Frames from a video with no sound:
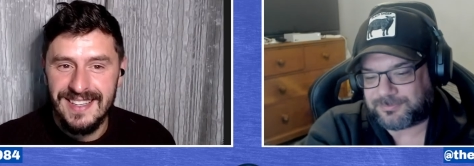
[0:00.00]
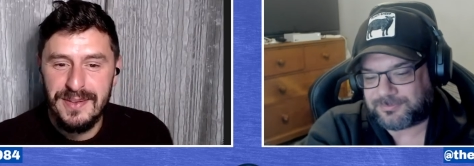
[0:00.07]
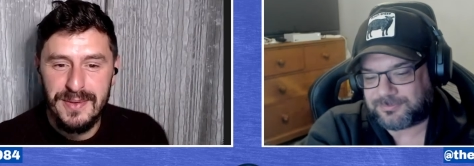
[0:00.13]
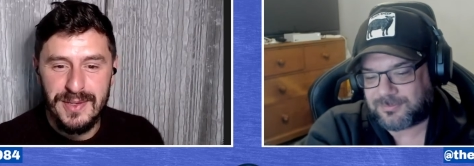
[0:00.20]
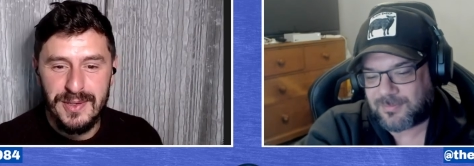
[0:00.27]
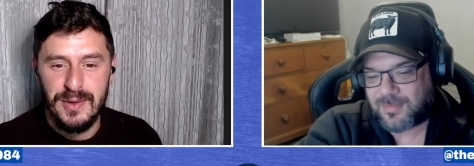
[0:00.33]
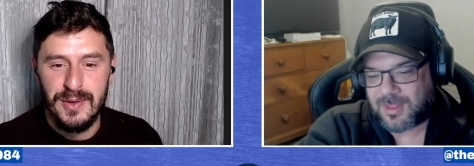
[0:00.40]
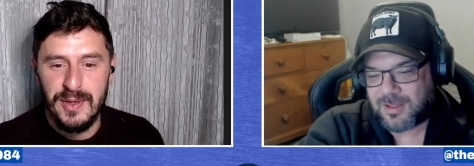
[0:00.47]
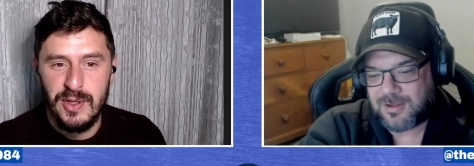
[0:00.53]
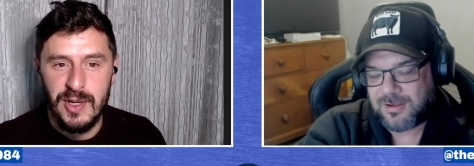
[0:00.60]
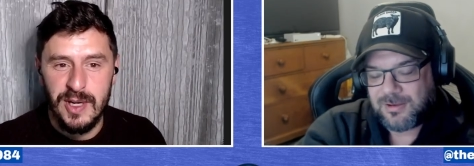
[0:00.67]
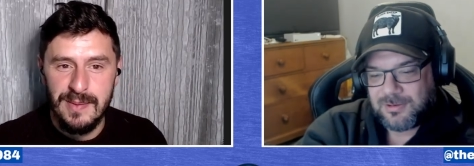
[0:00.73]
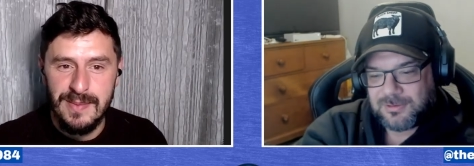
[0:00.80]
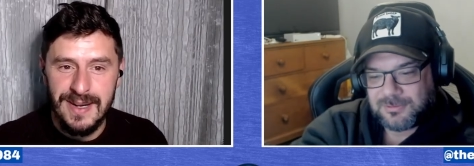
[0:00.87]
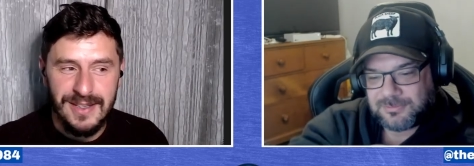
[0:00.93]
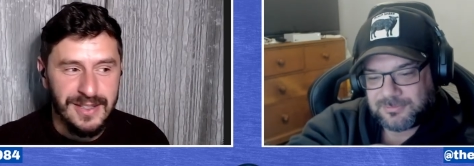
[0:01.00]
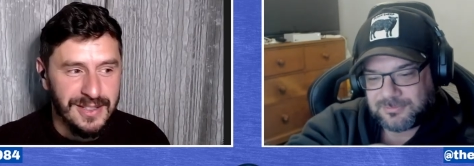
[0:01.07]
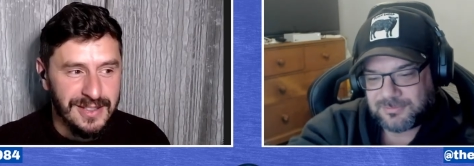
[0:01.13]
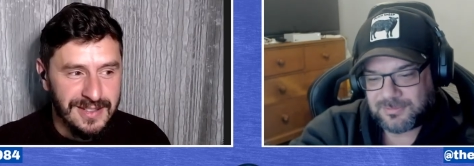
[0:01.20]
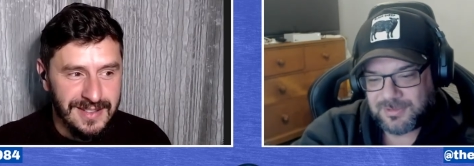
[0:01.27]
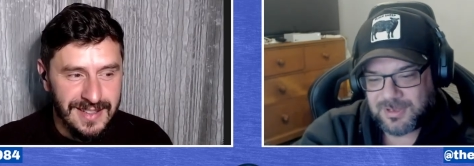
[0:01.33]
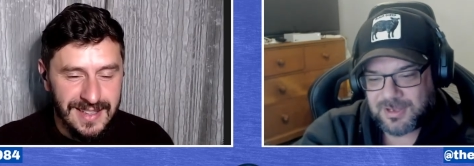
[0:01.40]
Speaker 1: He's always talking shit about
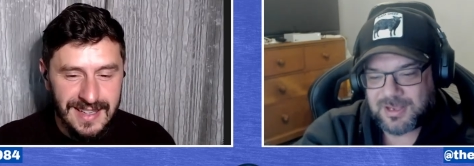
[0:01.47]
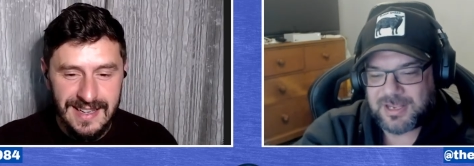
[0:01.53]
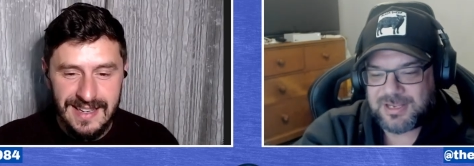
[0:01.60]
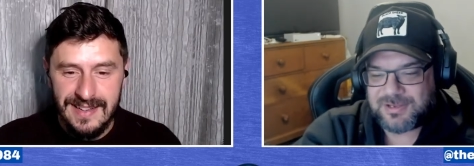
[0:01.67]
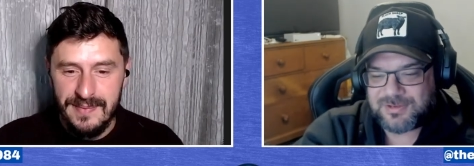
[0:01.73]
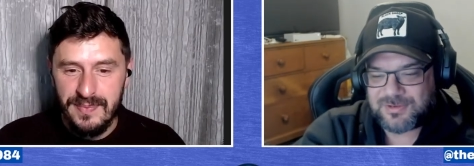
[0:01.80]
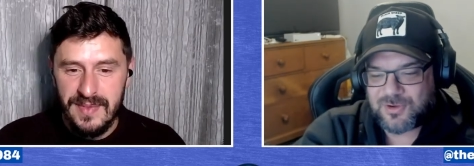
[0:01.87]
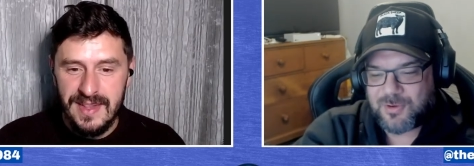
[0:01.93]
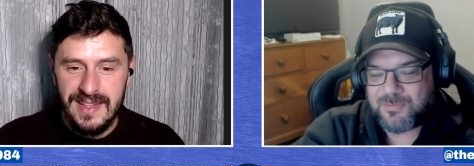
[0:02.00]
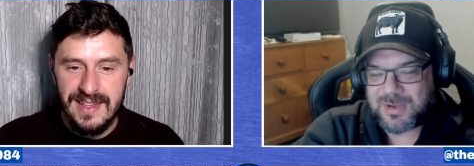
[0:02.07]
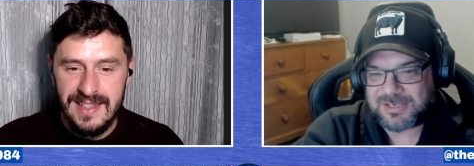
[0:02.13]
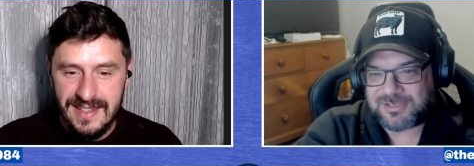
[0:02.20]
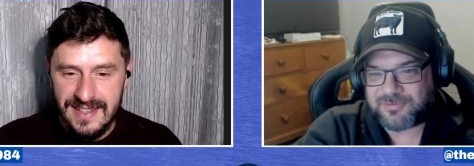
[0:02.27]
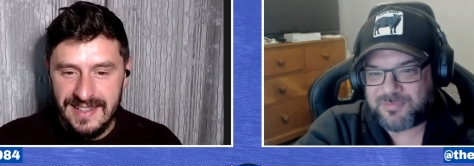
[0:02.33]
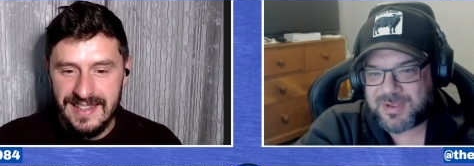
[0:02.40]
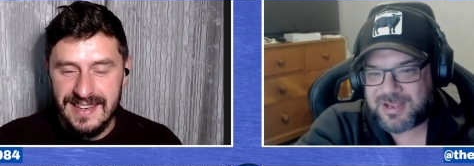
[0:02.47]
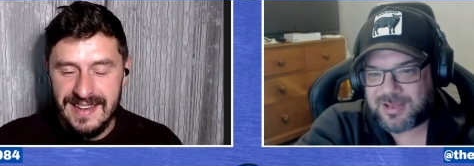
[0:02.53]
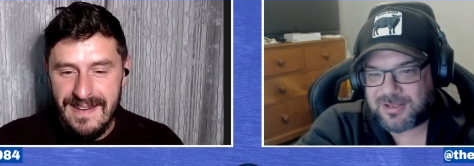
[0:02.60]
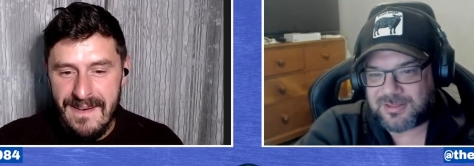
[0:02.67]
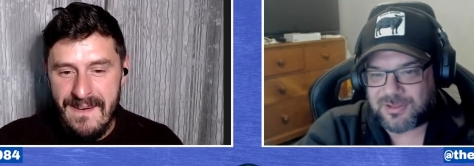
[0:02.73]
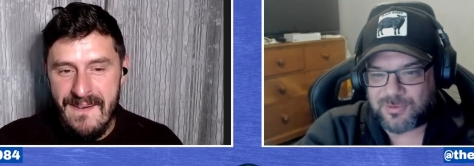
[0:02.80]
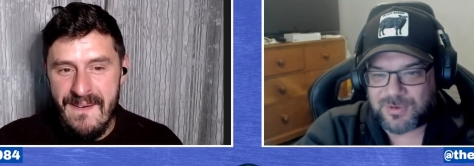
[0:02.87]
us.
Speaker 2: Yeah, he's got a massive
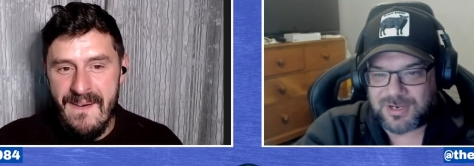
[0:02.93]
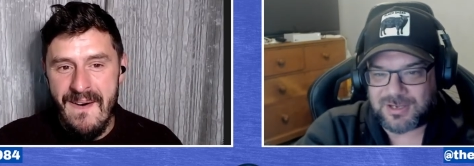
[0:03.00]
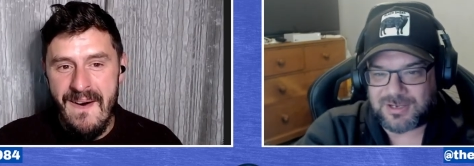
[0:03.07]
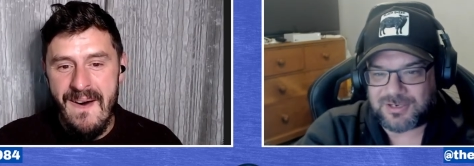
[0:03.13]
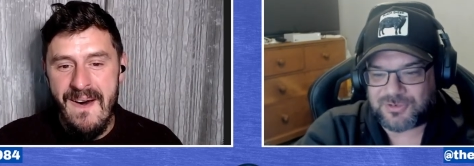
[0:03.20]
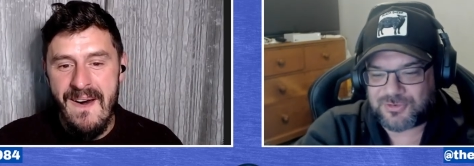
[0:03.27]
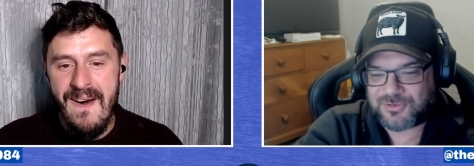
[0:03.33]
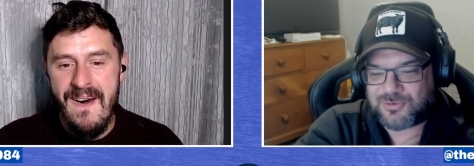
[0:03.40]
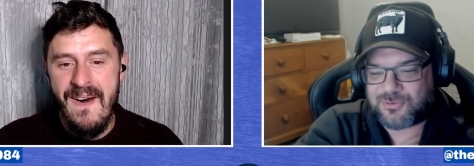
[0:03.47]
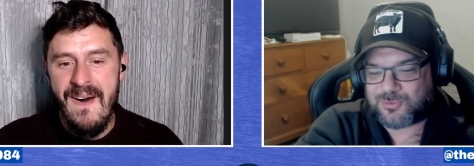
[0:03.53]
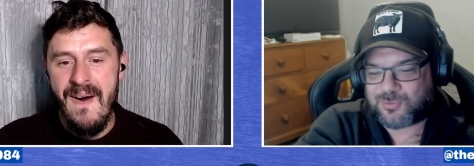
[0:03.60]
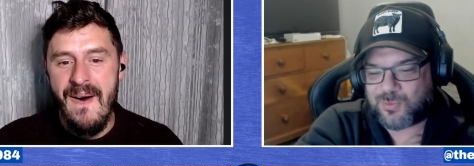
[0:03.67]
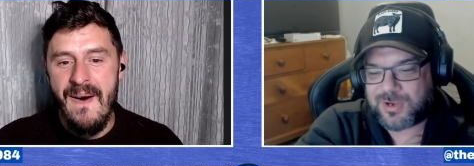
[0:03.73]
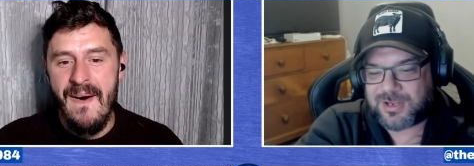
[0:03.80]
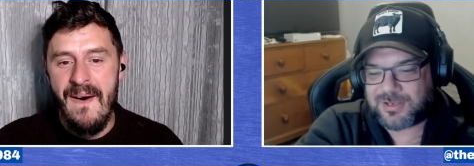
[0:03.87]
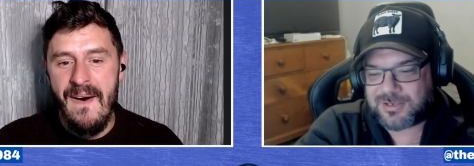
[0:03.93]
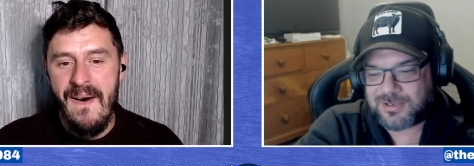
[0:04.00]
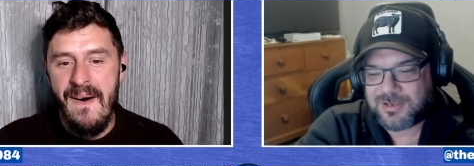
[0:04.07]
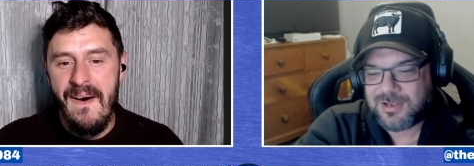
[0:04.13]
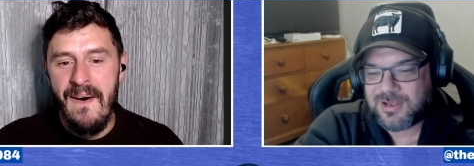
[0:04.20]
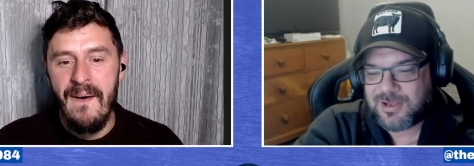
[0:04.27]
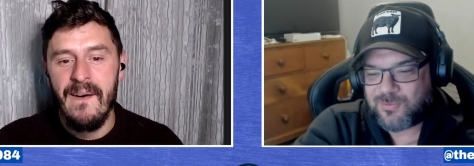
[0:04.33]
meathead though, and he? he just looks weird.
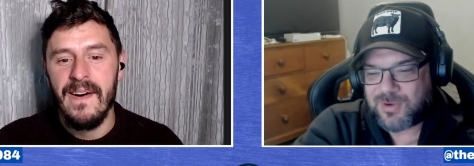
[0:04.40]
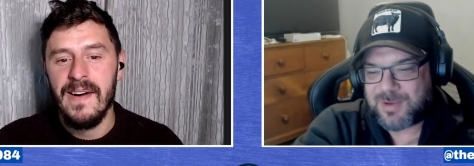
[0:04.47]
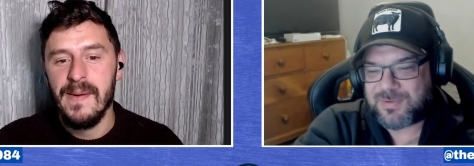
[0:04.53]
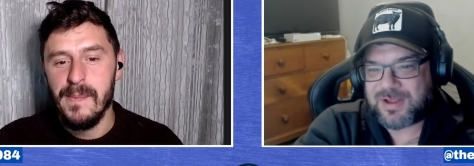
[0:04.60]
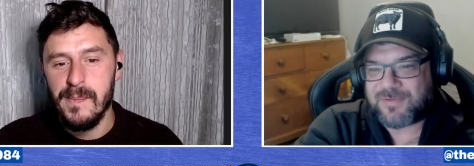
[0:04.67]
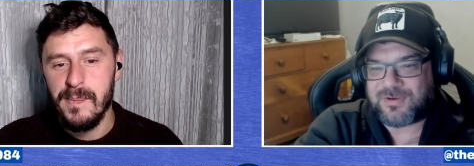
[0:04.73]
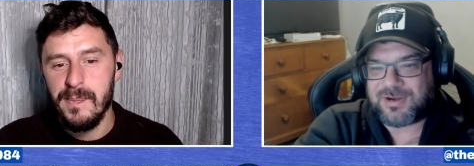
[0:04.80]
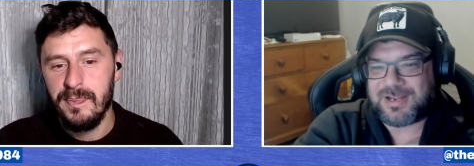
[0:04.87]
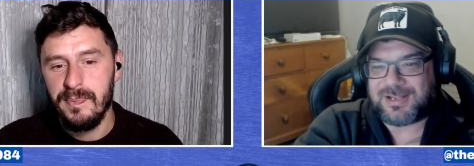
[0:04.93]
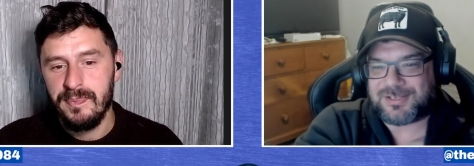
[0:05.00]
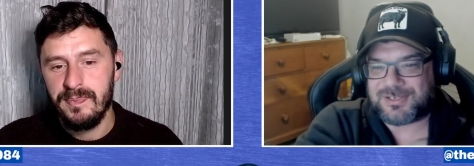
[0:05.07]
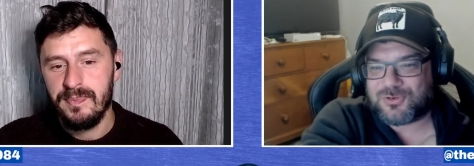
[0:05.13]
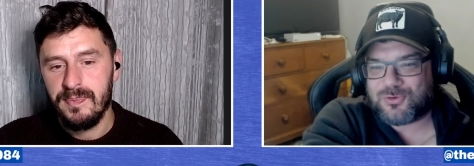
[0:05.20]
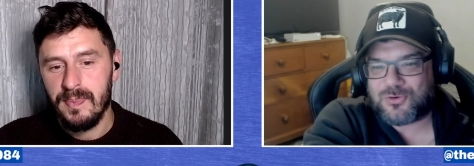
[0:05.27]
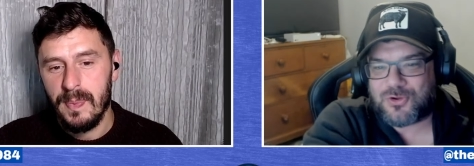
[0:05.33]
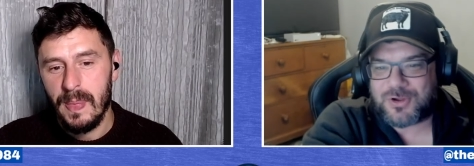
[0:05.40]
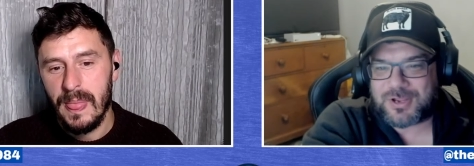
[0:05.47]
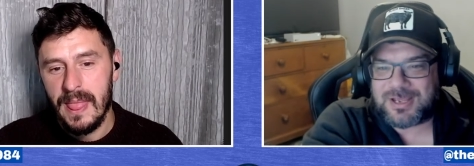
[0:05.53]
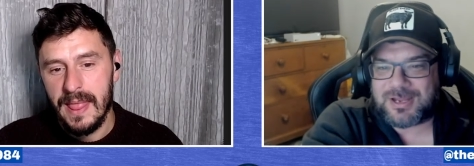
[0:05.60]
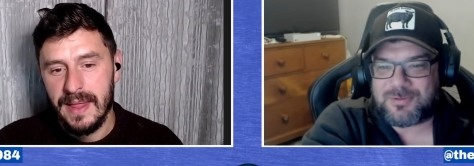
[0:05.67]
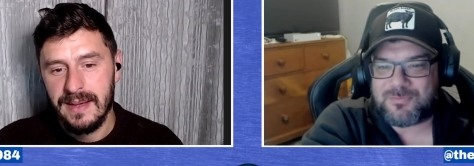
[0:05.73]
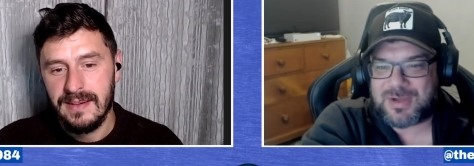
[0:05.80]
When he played for Leeds, he looked like he
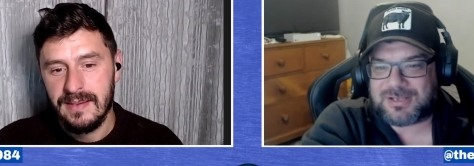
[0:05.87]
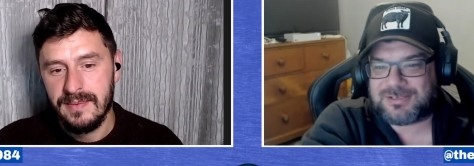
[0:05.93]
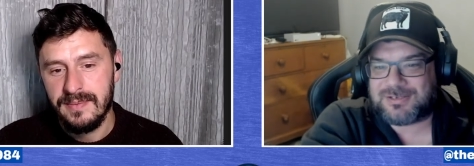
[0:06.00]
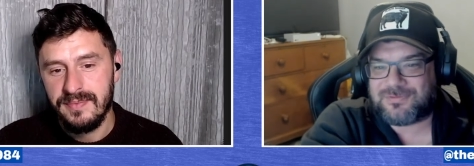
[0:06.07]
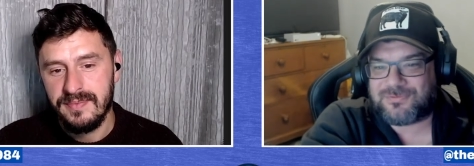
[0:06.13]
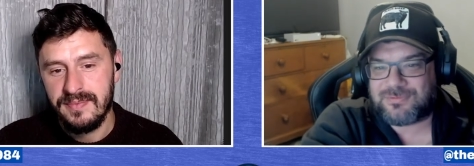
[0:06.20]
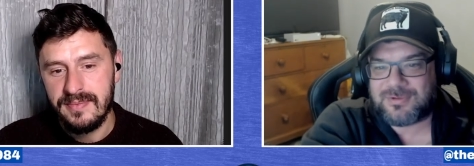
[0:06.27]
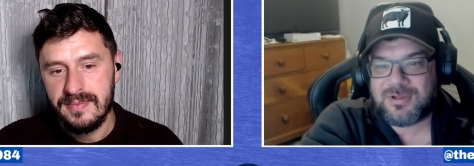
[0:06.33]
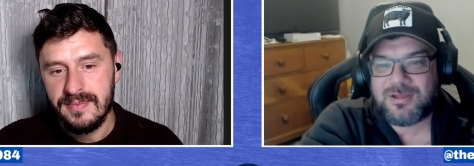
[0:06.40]
had a massive.